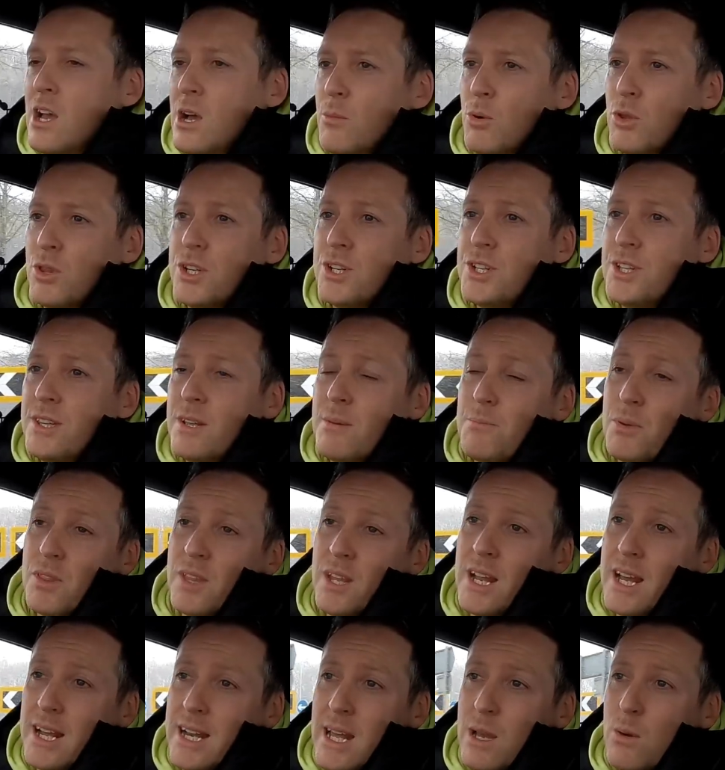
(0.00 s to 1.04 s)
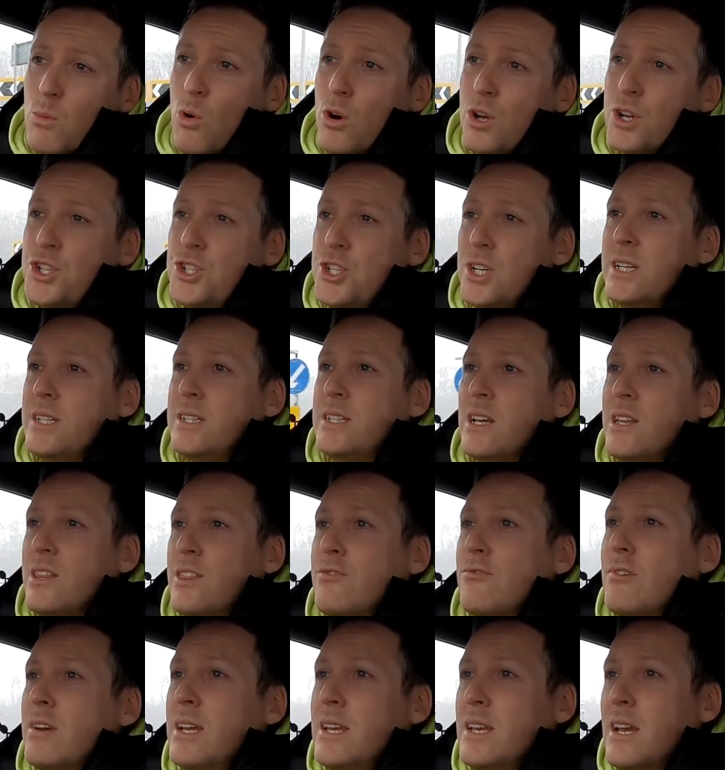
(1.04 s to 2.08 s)
But the 991
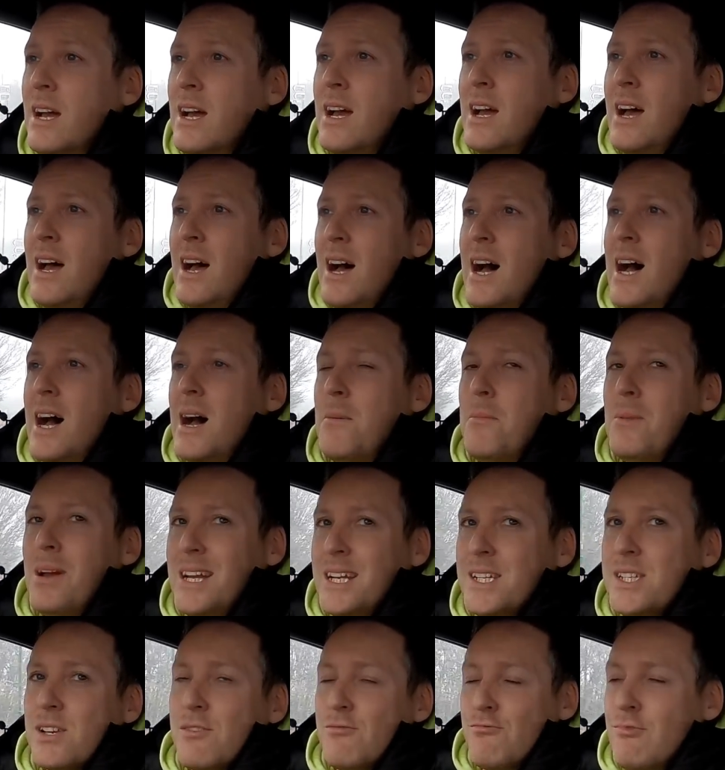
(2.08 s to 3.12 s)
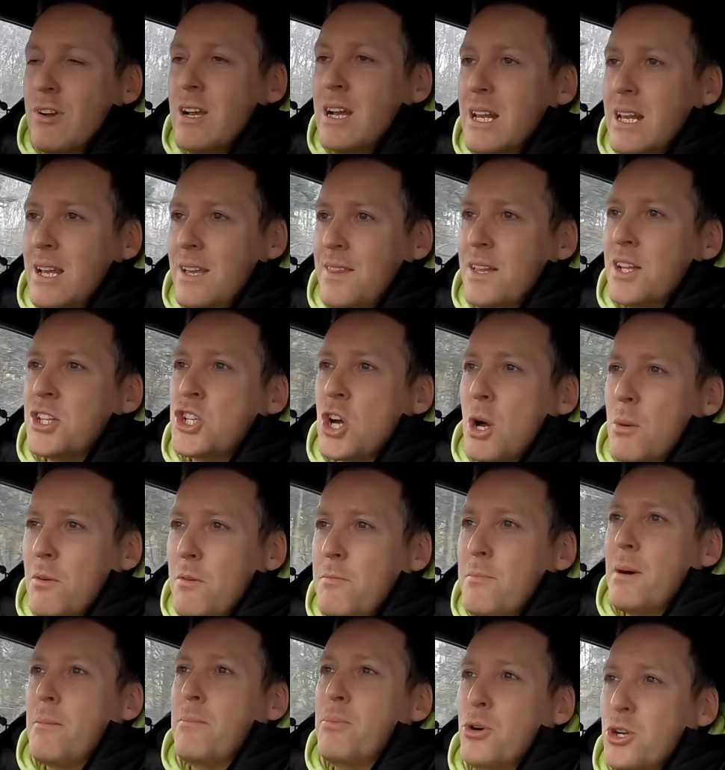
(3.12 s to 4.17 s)
GT3 is really at the top
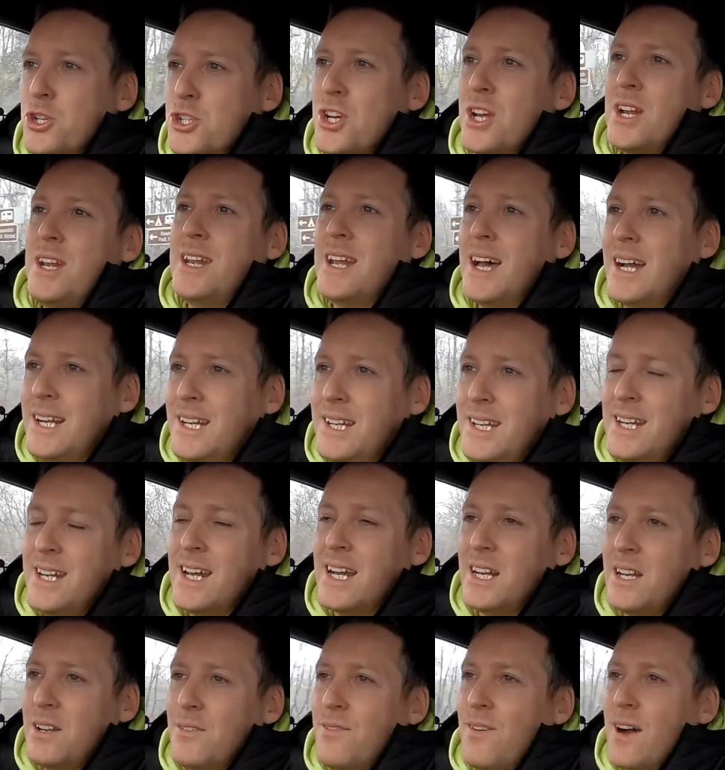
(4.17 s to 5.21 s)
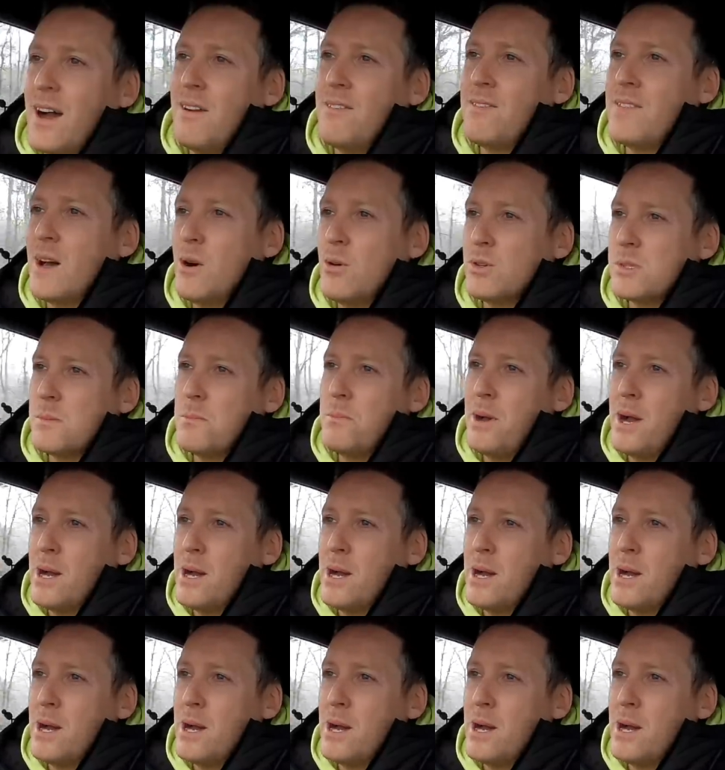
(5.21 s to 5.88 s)
of my budget, 95,000